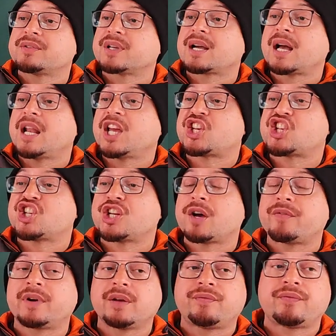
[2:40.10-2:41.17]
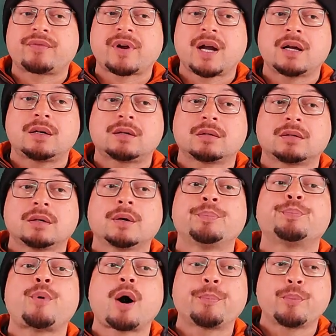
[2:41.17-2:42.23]
is a collection of different
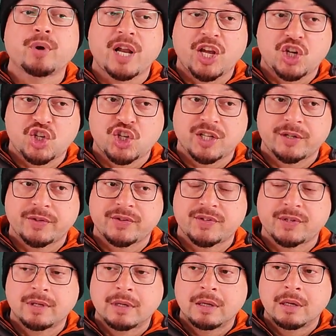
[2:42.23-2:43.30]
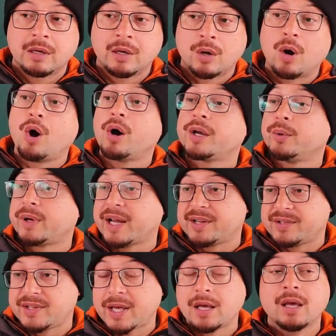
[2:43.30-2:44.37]
populations, or you can
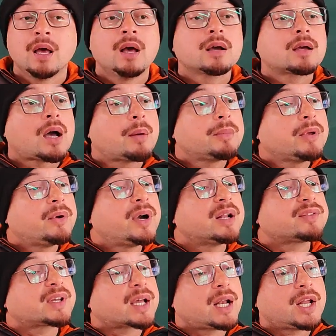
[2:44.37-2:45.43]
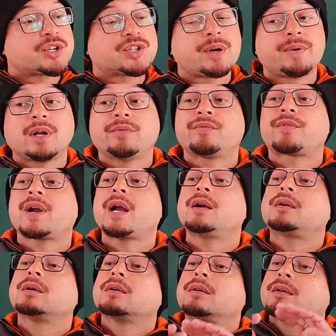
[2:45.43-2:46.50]
say community is a collection of
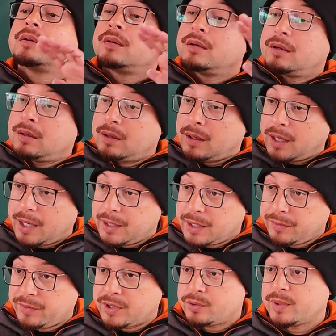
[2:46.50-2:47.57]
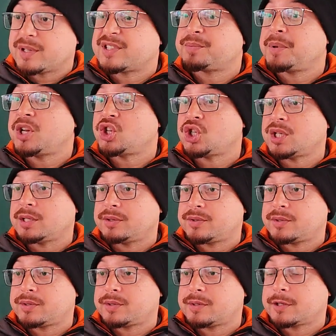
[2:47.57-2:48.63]
different individual
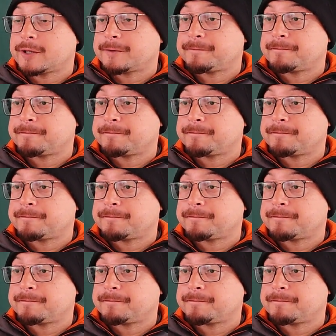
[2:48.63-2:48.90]
species.